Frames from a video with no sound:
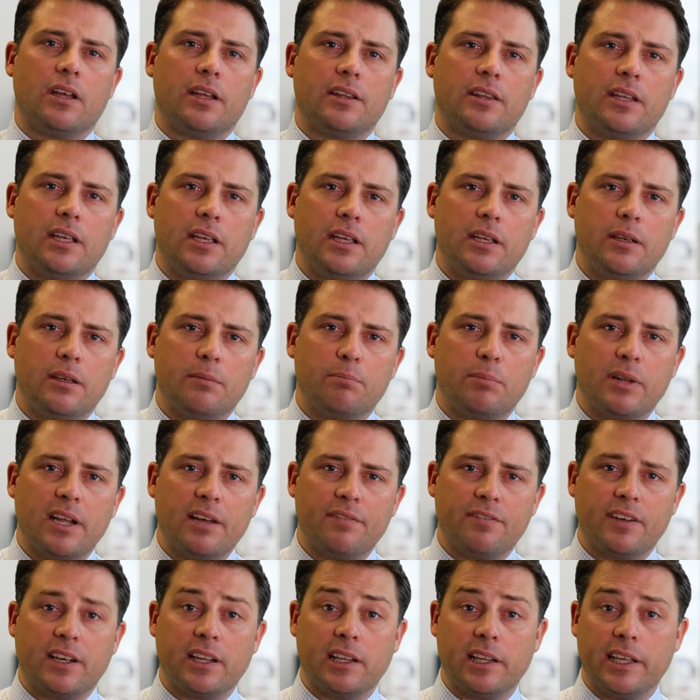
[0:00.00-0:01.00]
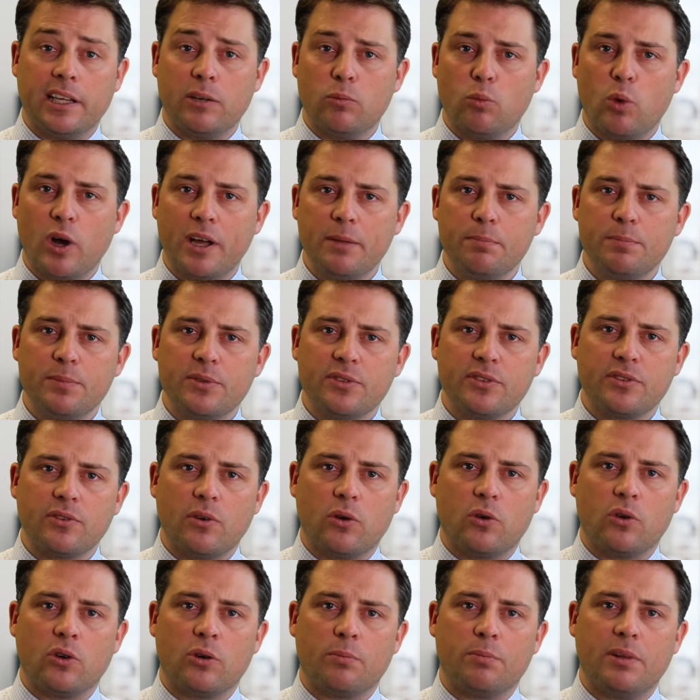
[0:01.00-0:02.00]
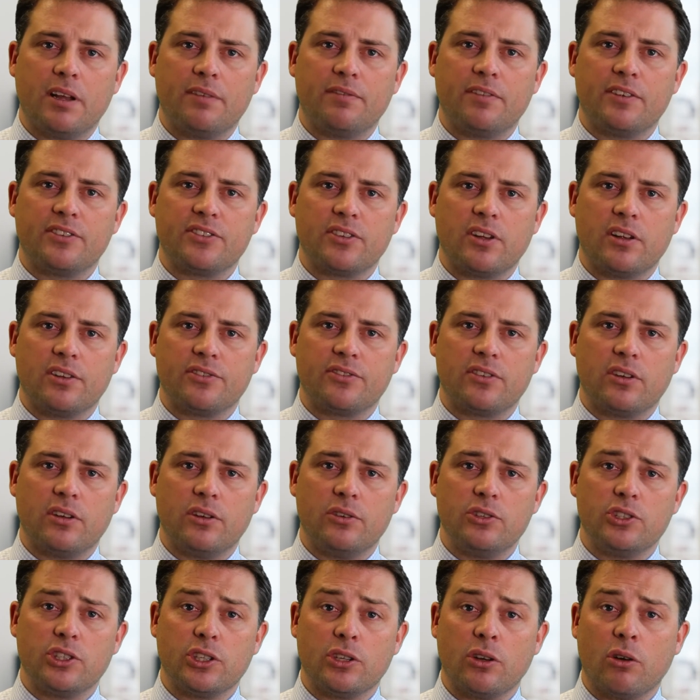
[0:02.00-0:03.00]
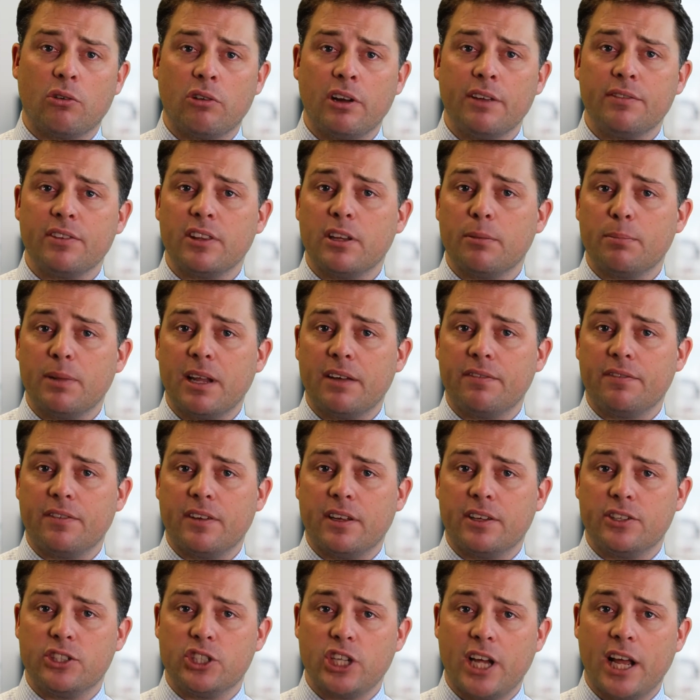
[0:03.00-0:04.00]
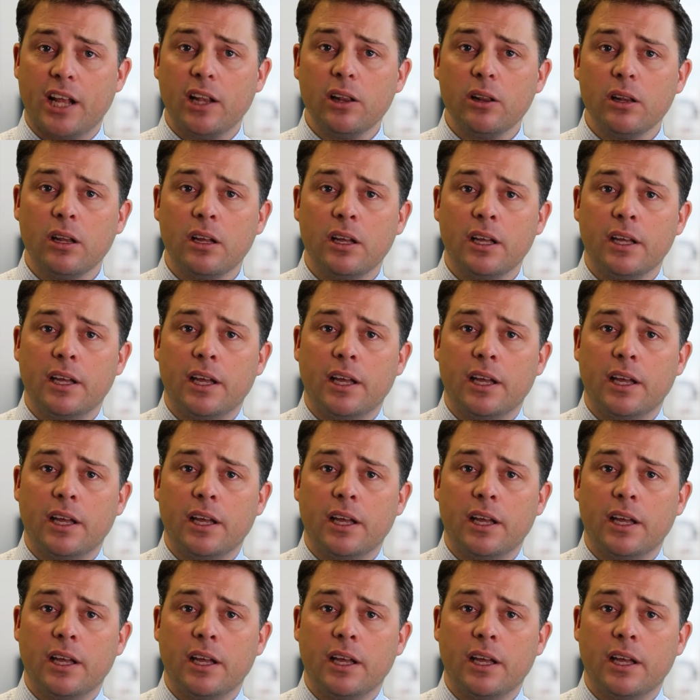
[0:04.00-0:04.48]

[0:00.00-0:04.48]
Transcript: the BlephaClean wipes or Blephasol solution or even the Blepha gel.